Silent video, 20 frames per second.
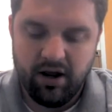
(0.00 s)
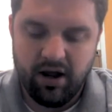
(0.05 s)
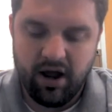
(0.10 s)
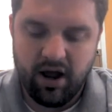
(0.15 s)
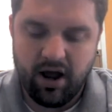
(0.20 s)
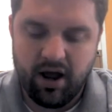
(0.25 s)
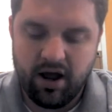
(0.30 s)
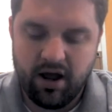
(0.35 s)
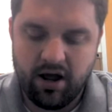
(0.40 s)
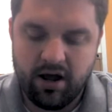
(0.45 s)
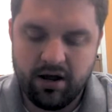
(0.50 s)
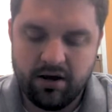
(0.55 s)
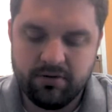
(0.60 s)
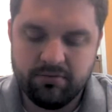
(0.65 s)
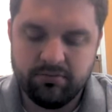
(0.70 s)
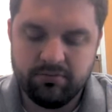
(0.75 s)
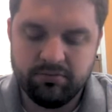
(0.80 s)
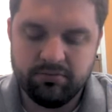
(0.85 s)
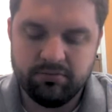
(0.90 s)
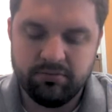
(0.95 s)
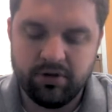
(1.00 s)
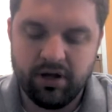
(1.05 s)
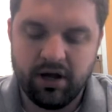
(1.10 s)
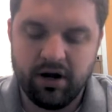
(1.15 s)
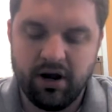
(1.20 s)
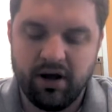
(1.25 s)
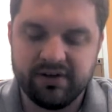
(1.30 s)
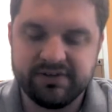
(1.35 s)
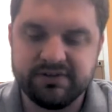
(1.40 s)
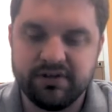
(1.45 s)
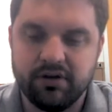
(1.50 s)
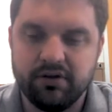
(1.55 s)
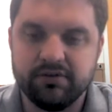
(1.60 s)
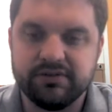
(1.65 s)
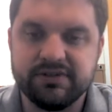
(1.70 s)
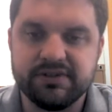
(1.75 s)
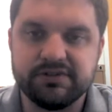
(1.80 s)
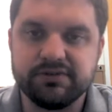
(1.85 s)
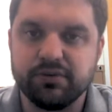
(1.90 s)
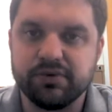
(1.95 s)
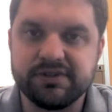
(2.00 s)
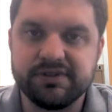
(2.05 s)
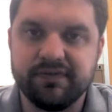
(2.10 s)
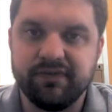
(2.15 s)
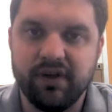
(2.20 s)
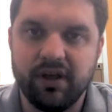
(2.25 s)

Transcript: And also, it's a source